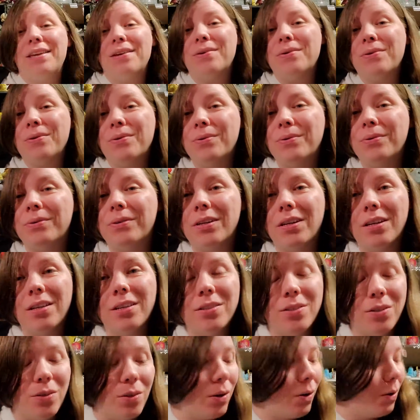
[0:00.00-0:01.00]
you.
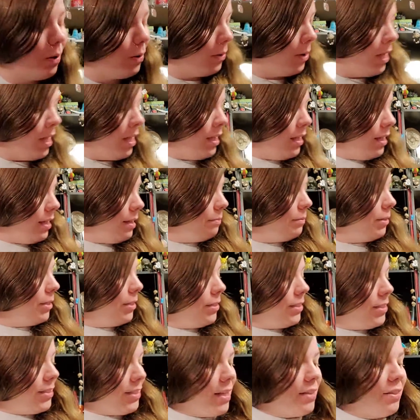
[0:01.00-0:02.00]
Because, you know, I'm
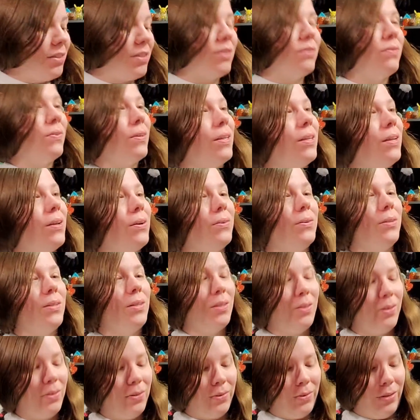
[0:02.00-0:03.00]
going to send this video to
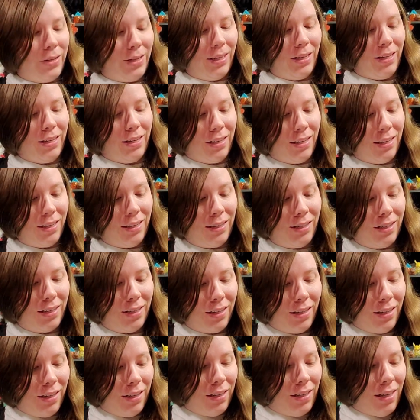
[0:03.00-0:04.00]
you. And,
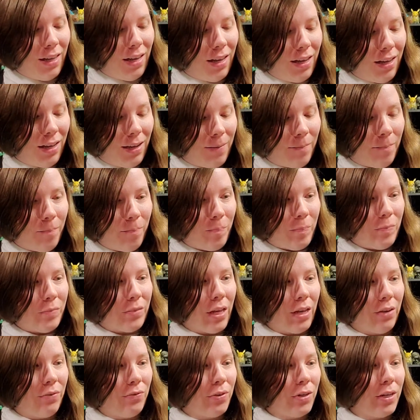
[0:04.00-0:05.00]
yeah,
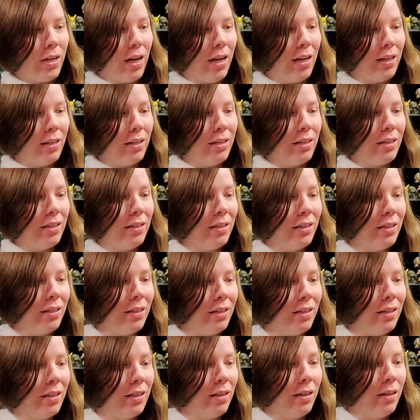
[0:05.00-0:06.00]
I forgot.
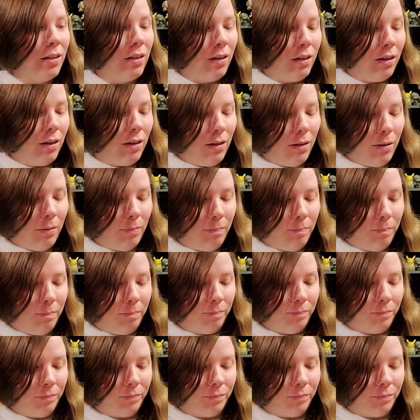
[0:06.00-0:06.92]
Um,